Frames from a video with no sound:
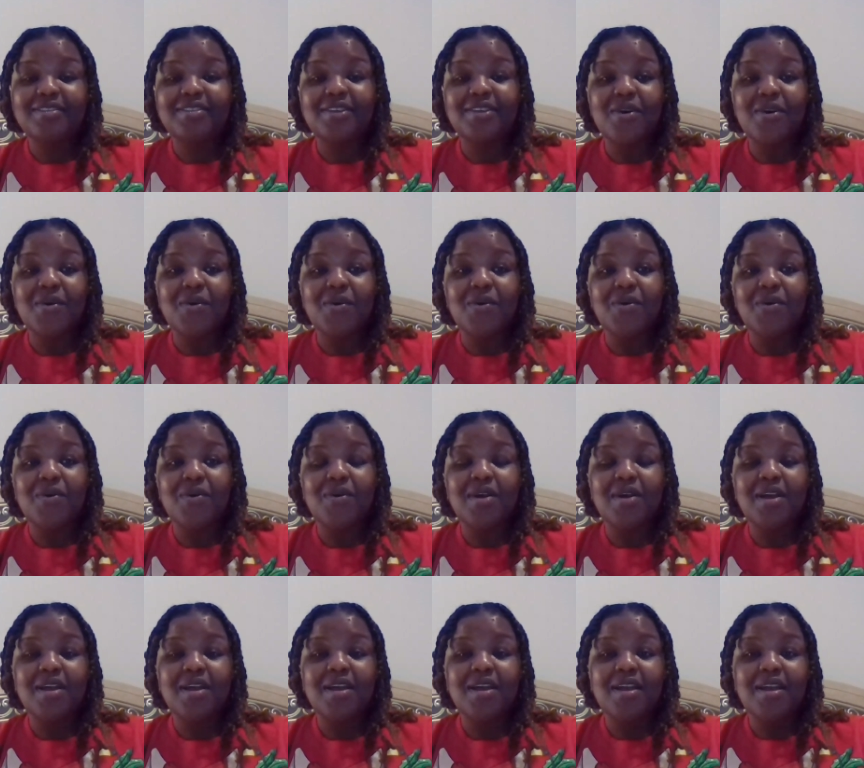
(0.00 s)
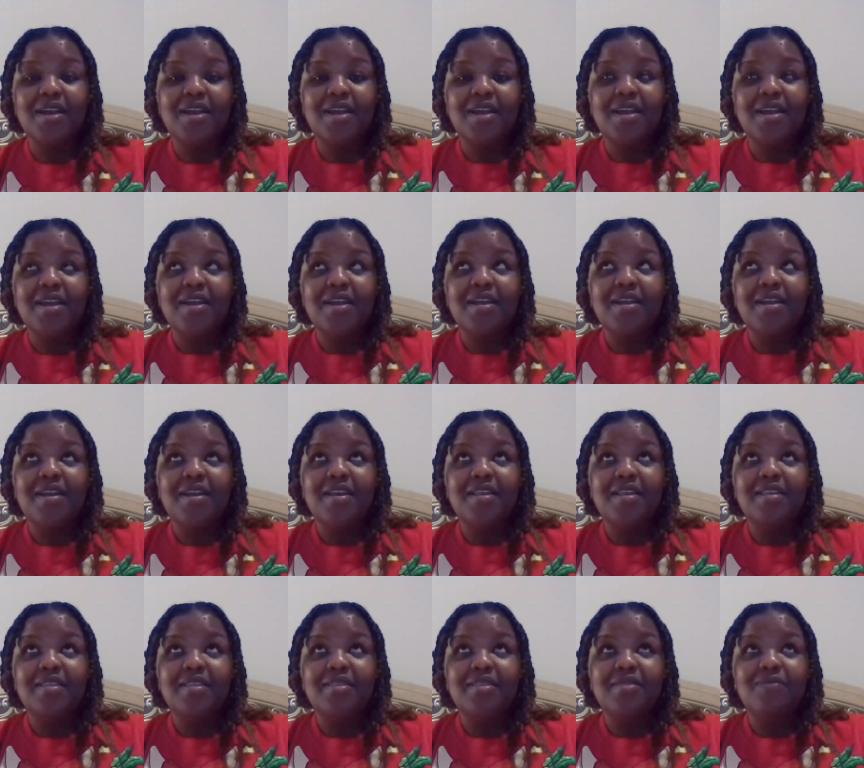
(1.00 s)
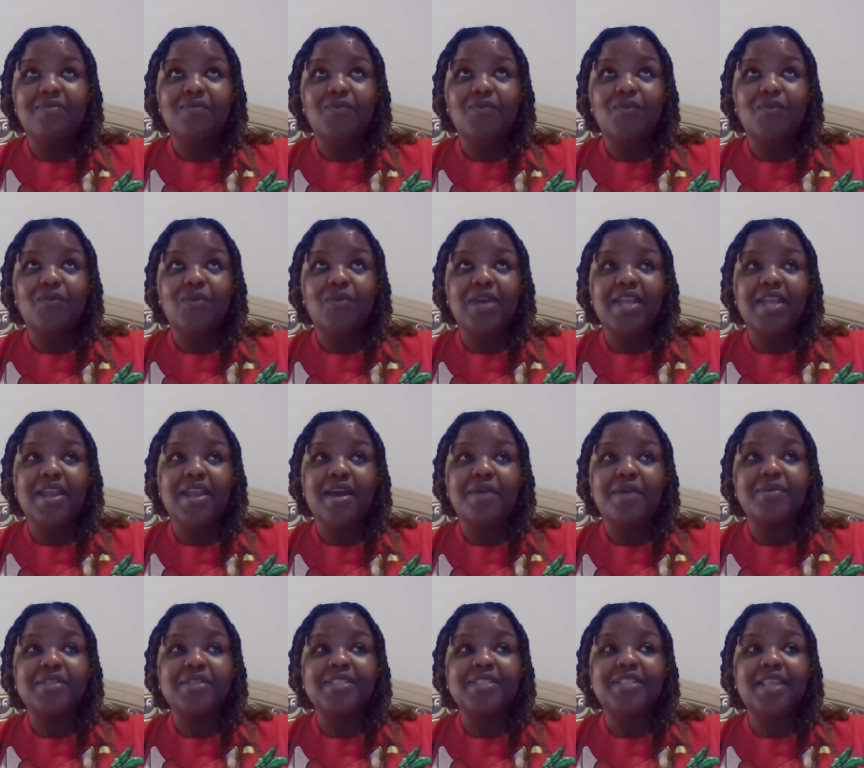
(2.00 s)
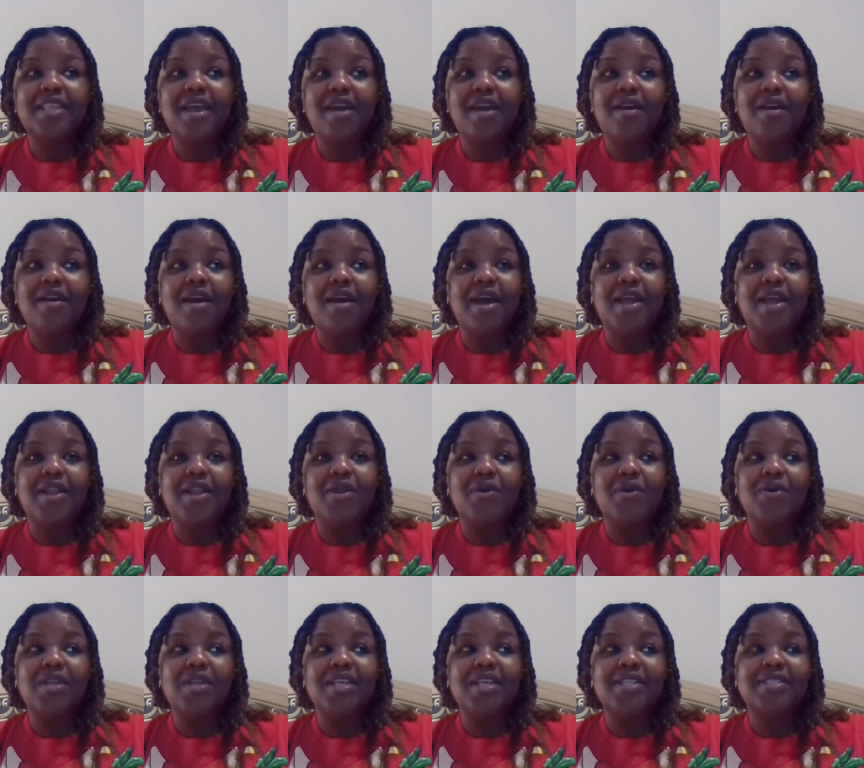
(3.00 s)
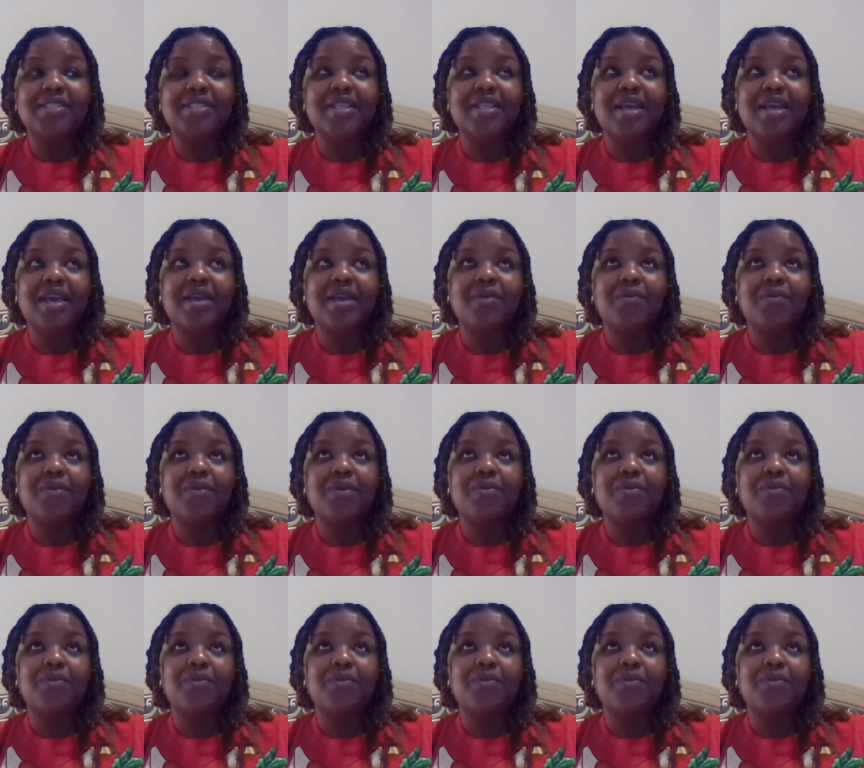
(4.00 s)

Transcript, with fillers: So when I was there, I noticed like we,